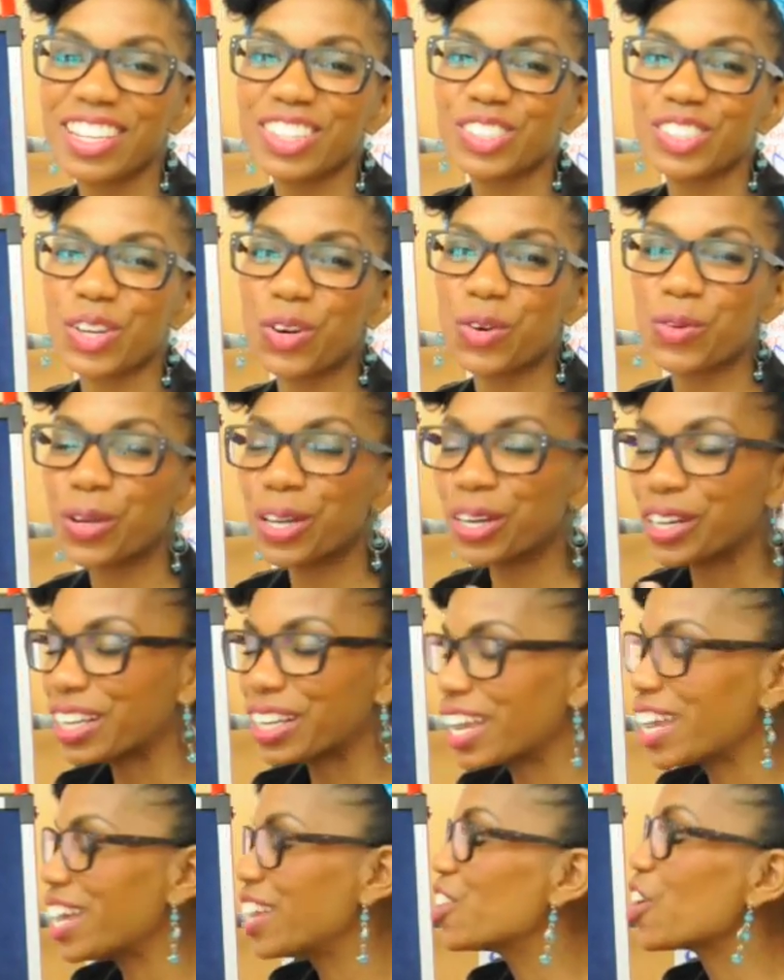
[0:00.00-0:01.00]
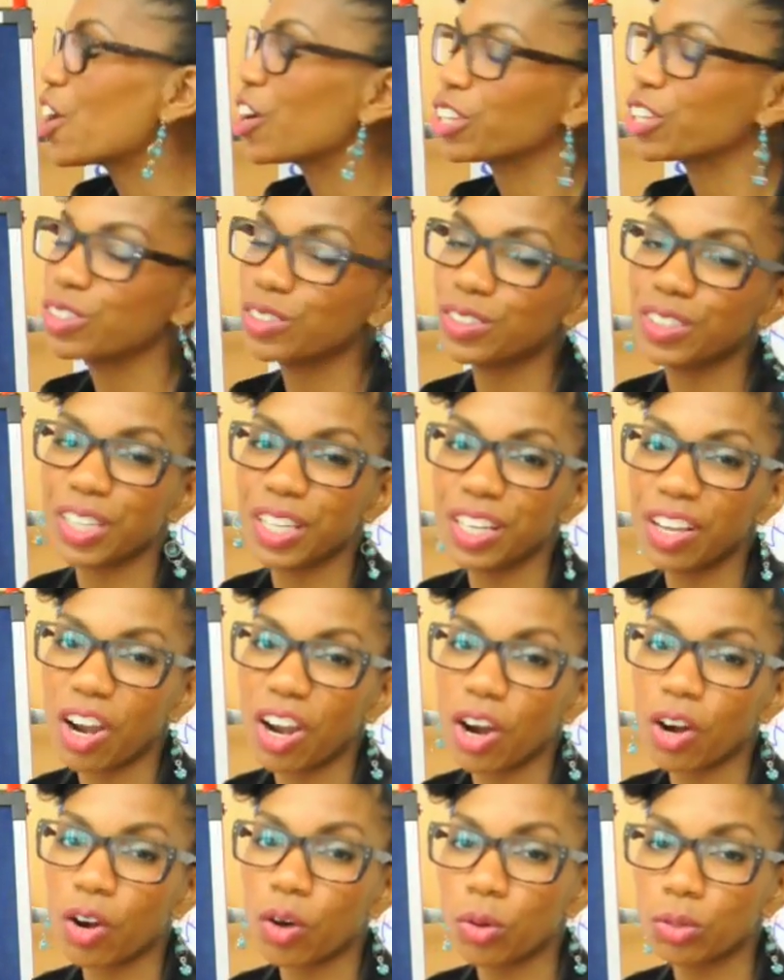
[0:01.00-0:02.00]
So we again are using
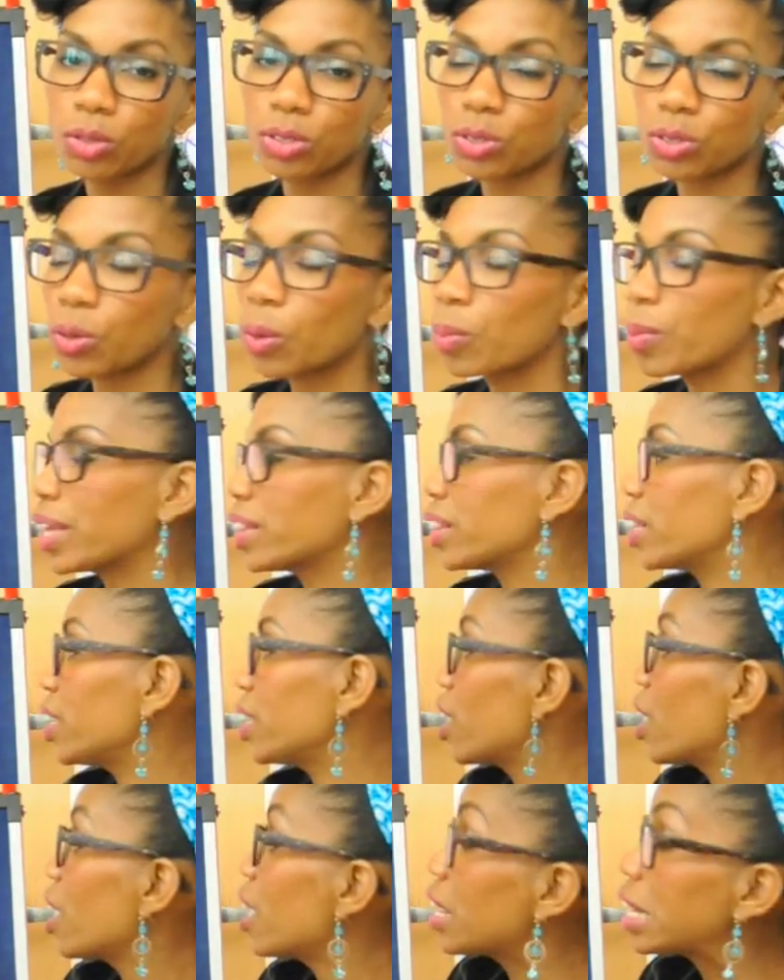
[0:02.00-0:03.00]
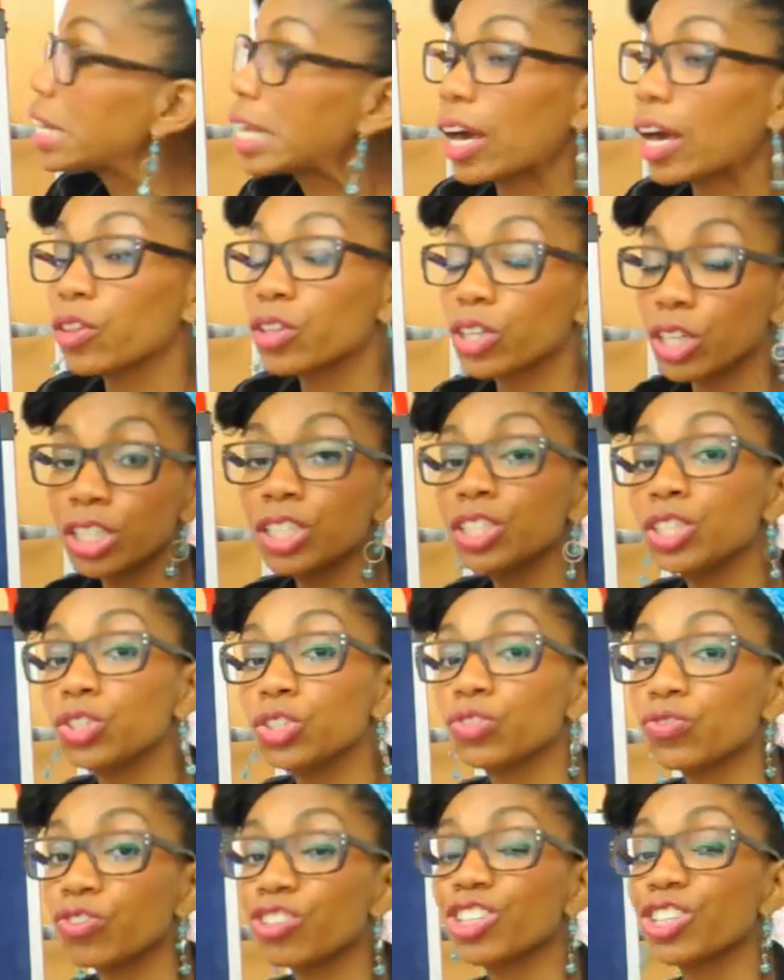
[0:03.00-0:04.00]
our old school method. Now the good
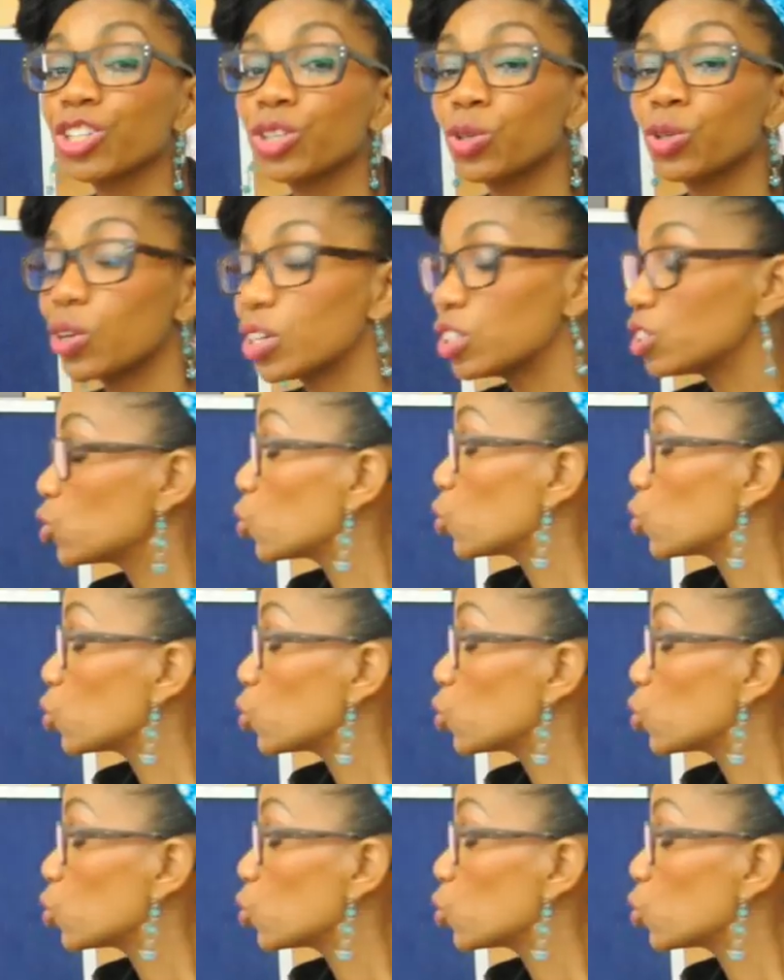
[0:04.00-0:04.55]
news for you is